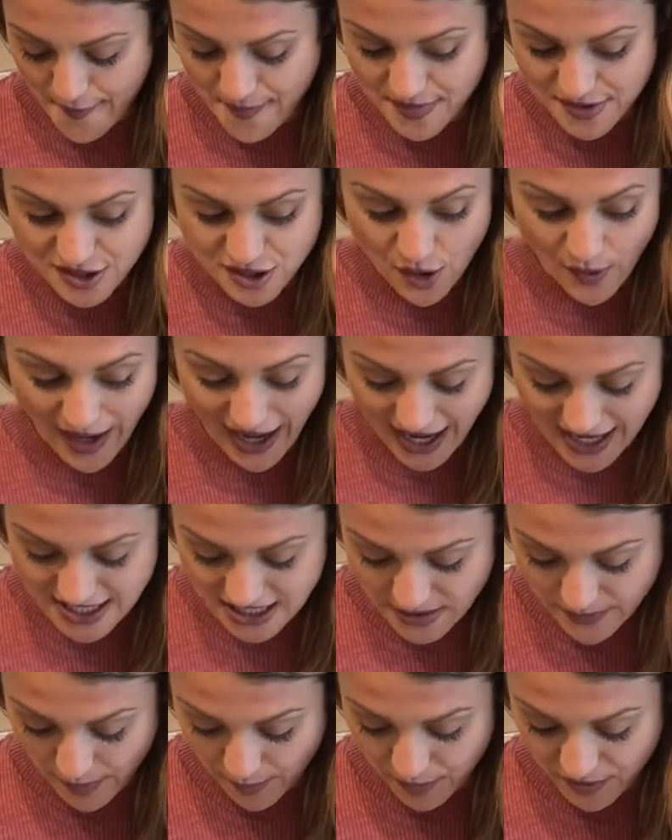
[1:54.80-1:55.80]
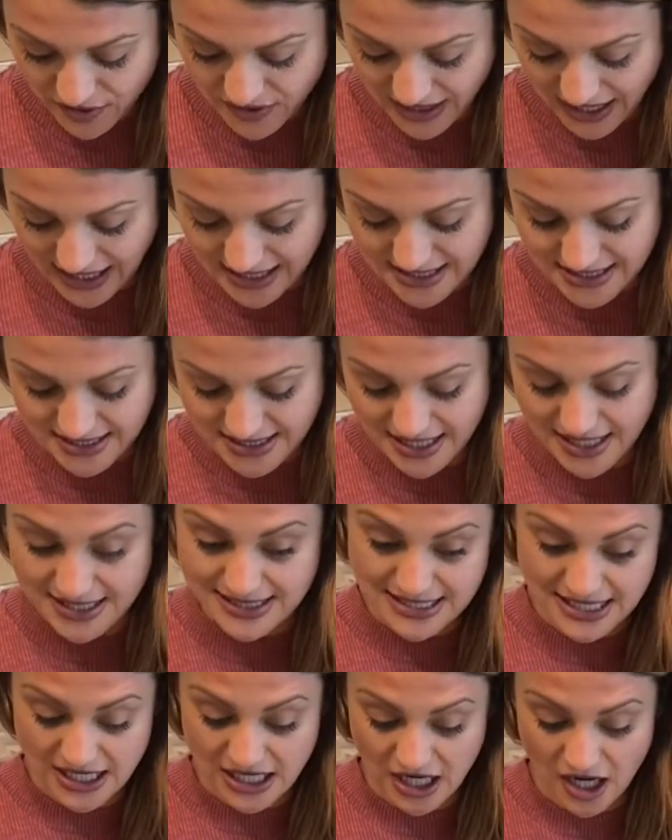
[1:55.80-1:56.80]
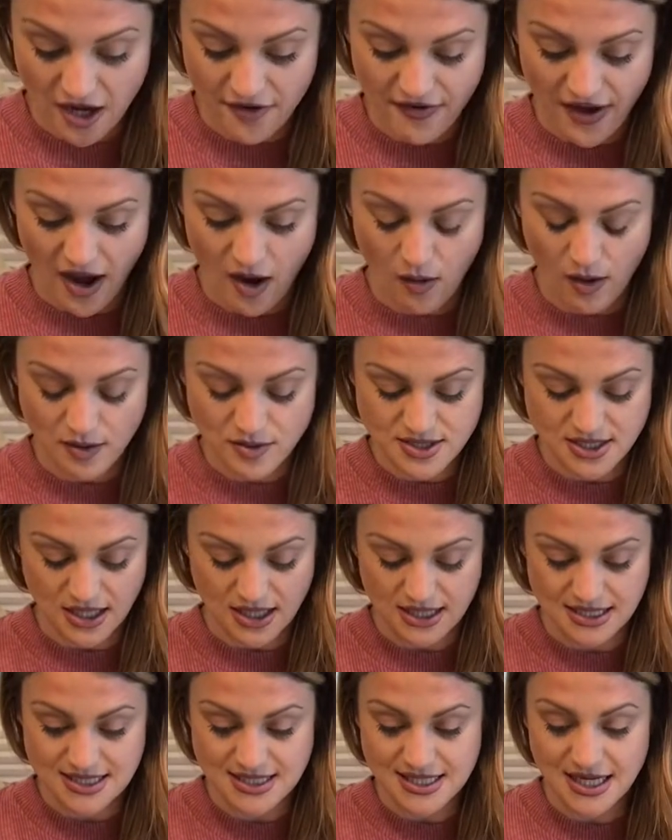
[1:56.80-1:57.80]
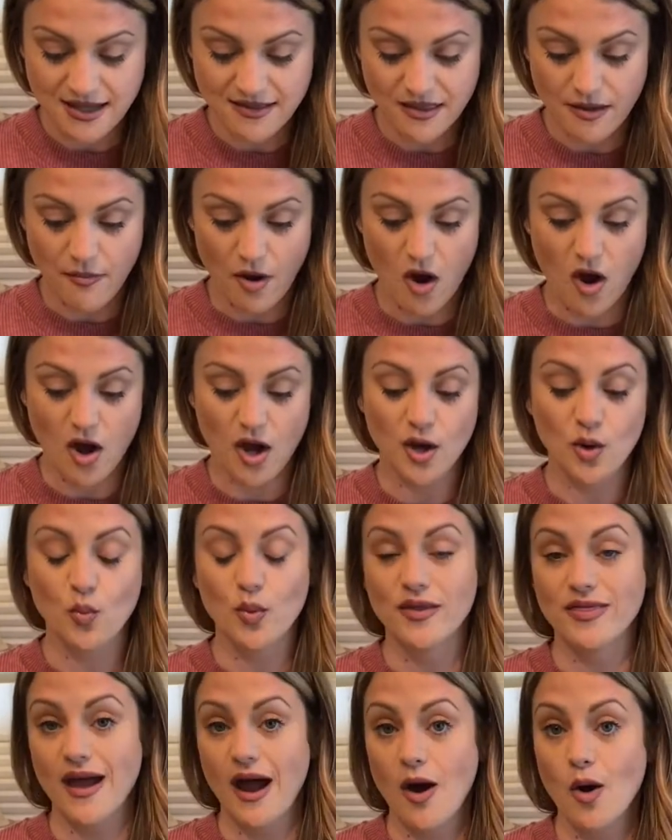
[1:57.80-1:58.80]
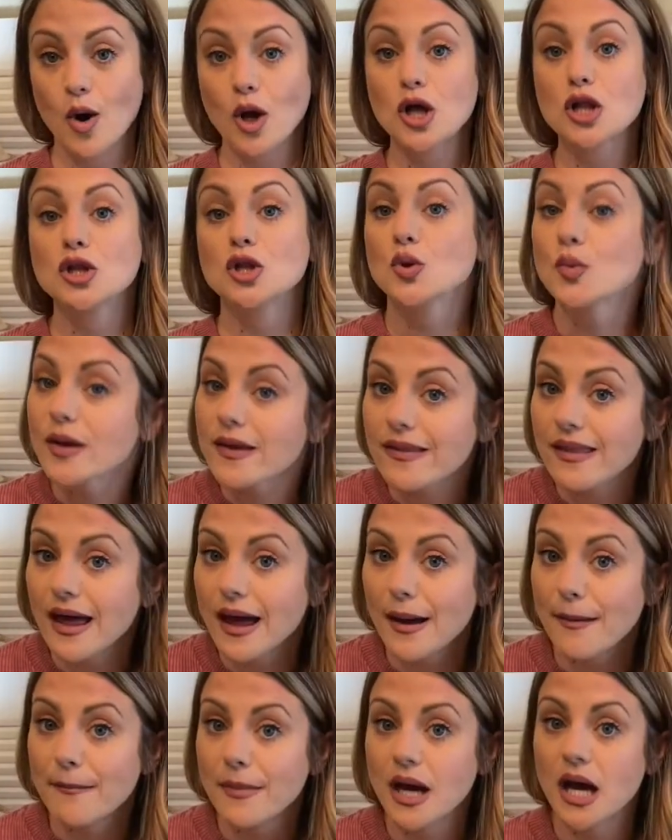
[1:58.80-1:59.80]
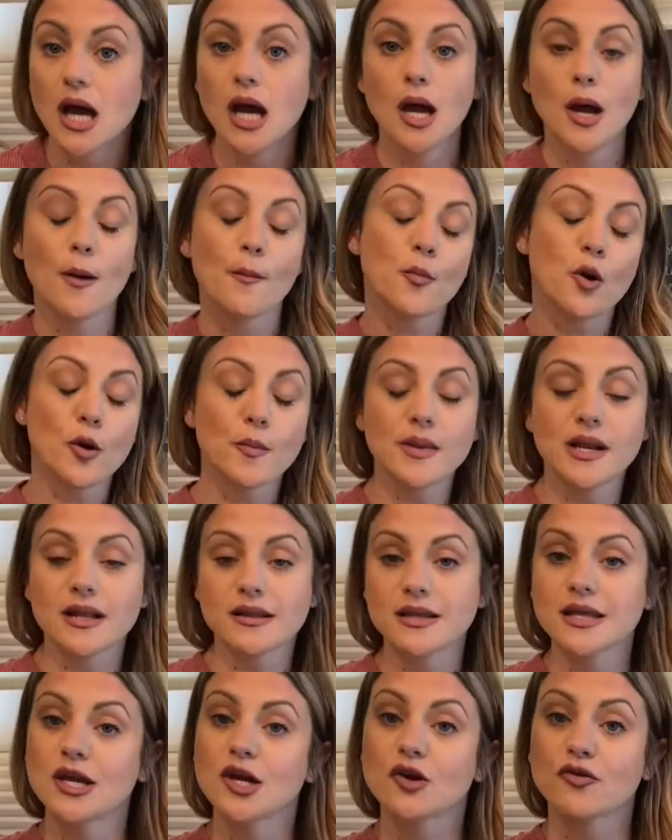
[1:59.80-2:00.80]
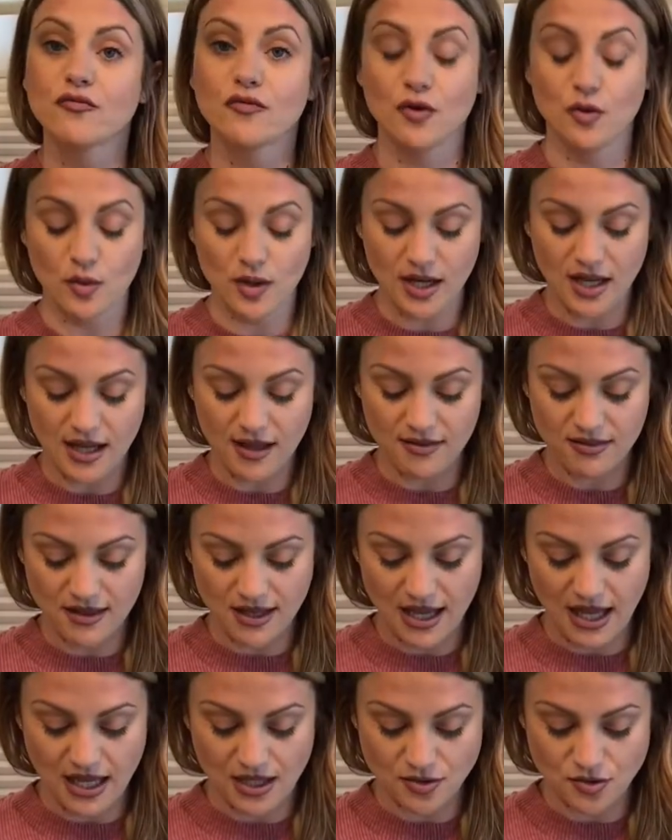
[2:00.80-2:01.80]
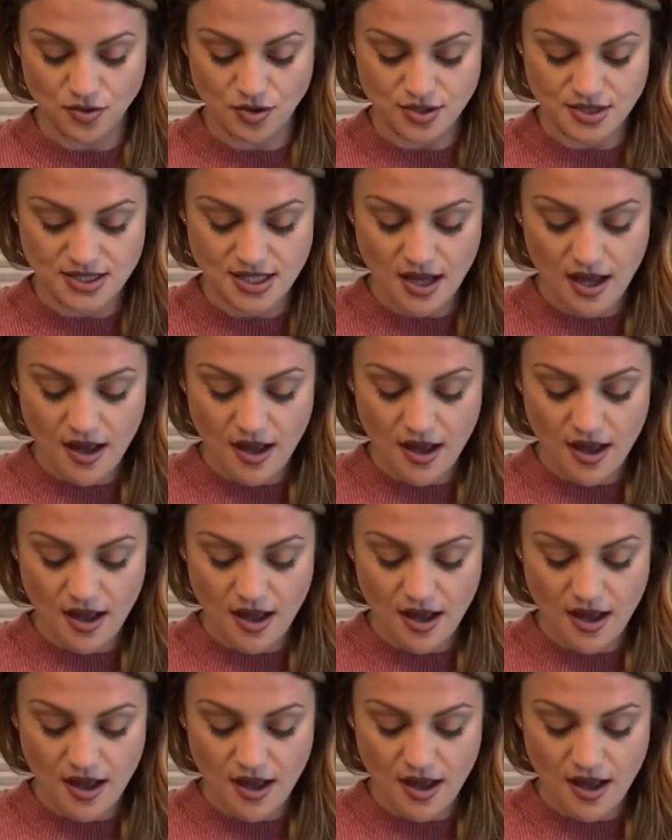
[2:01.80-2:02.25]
So I had to come up with an idea of how I was going to stick them on without gluing them permanently or ruining the candles,